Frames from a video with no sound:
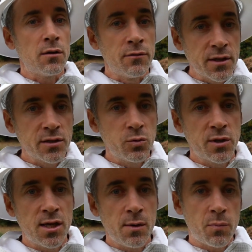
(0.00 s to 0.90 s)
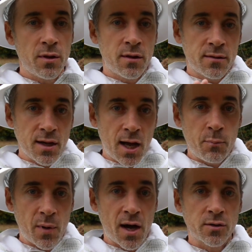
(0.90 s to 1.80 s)
This would keep the
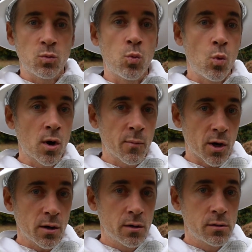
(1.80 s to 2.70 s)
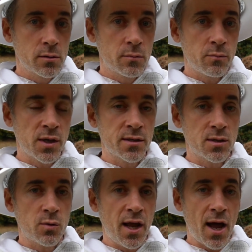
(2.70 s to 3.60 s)
top box warmer because
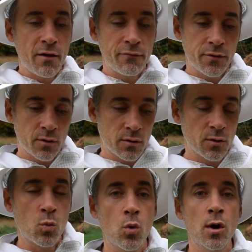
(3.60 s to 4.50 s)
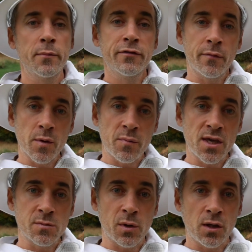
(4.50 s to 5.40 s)
it would have the warmth from the
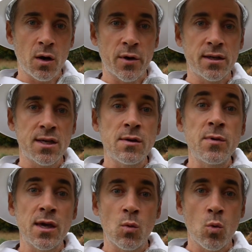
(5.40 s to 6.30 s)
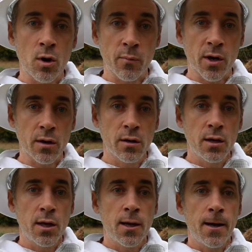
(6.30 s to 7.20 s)
bees below it, keeping it warmer.
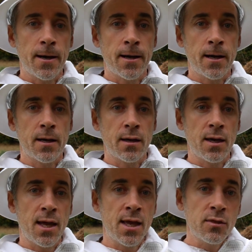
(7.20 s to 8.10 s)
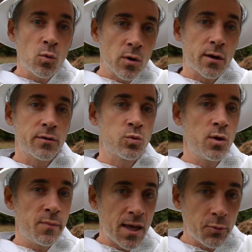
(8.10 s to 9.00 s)
And the workers
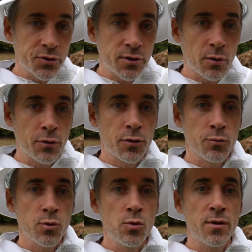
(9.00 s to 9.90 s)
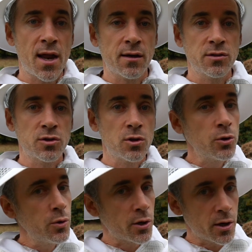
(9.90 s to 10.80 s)
would be able to go through that
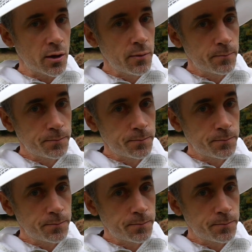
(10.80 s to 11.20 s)
excluder